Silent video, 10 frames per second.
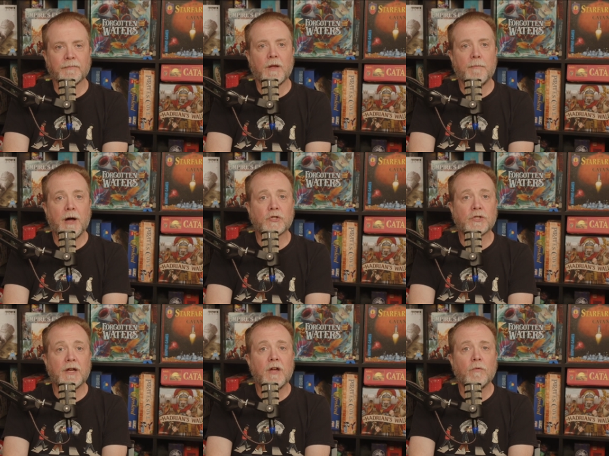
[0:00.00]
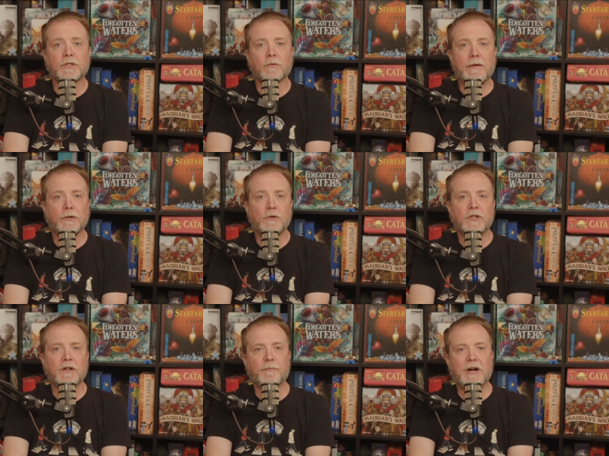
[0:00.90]
Balsha was a
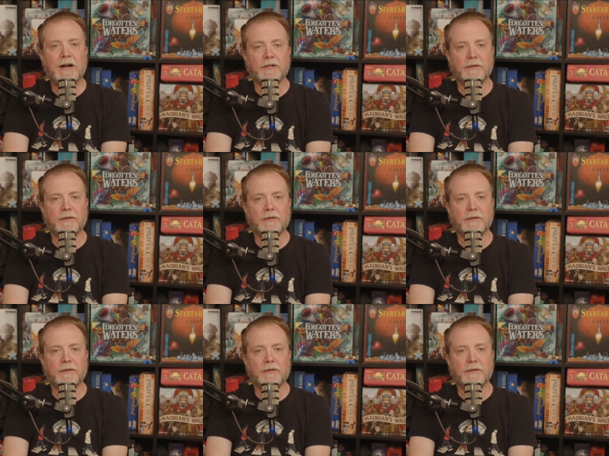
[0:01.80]
revolutionary prophet of